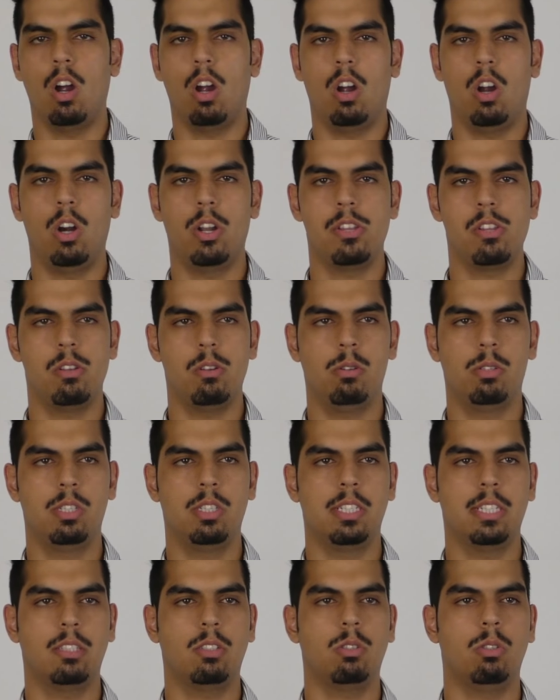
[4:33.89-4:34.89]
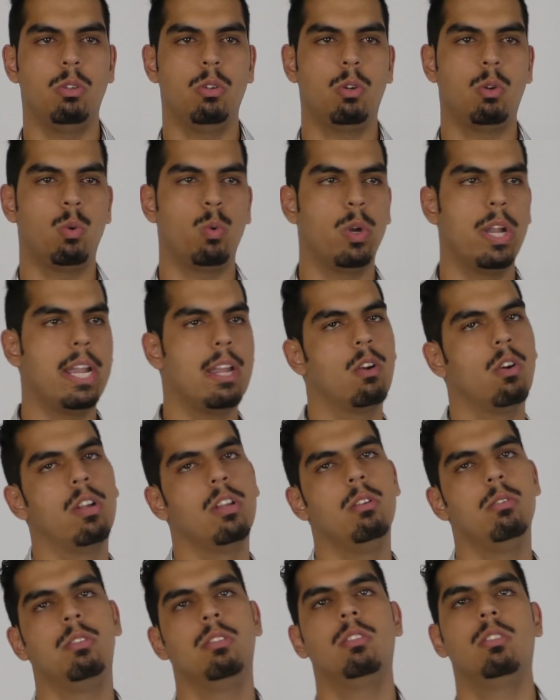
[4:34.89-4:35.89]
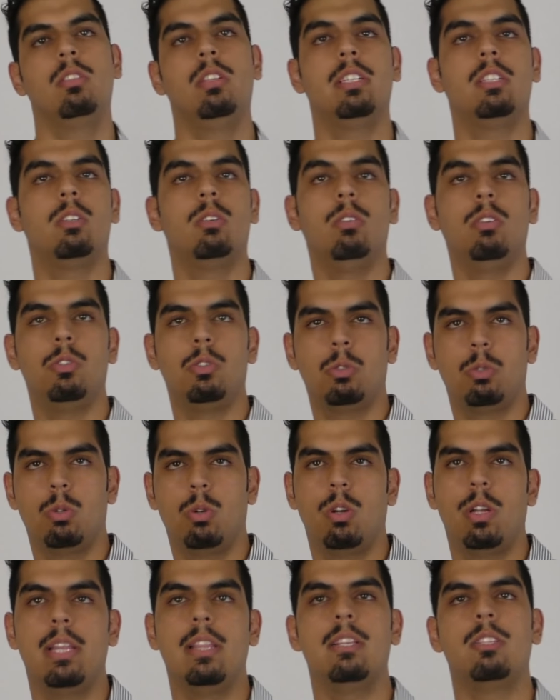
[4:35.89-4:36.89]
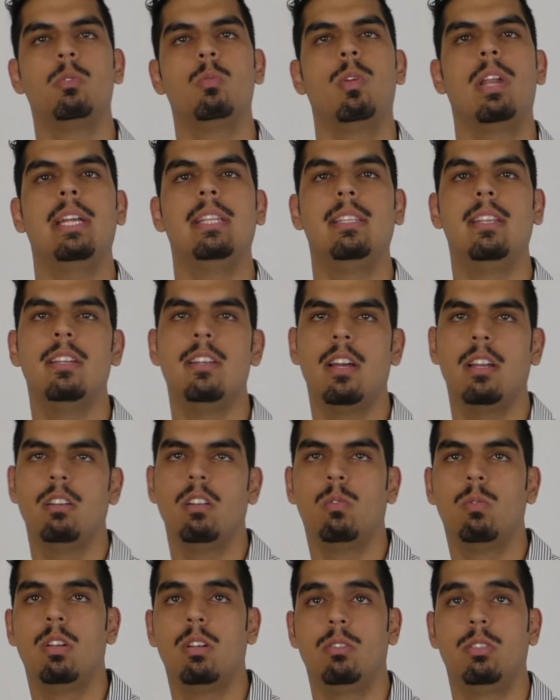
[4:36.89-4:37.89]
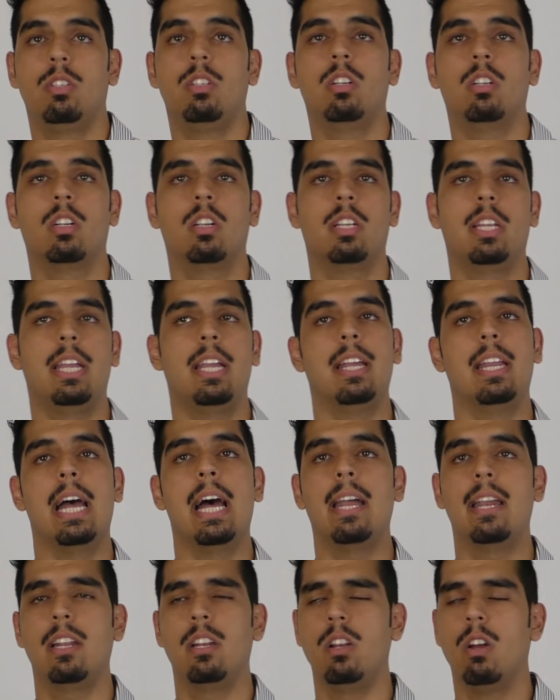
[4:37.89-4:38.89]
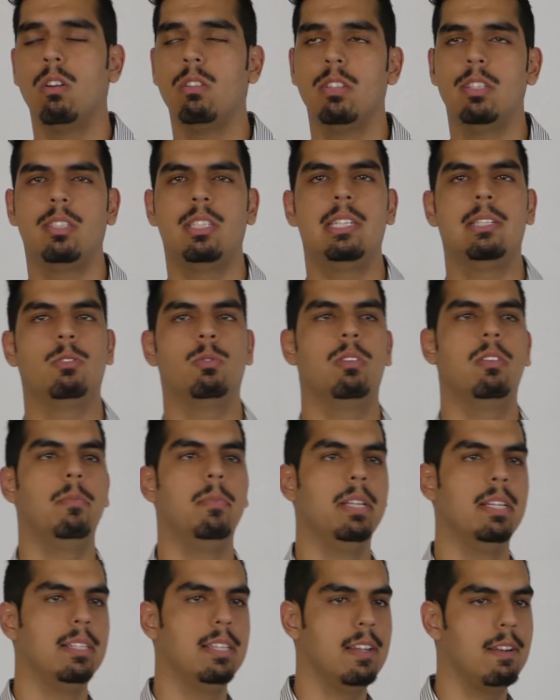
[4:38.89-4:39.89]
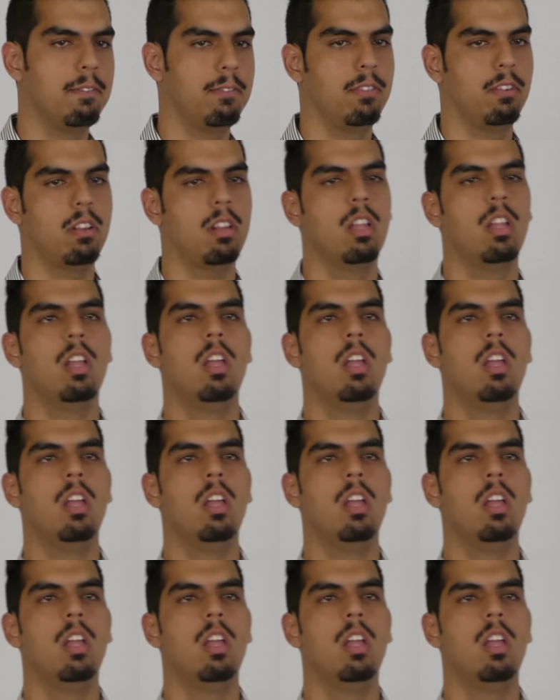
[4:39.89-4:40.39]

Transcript: are you using it to create or are you using it to destroy? And this is what I did not know when I was a younger kid. Had I known these things would have been different.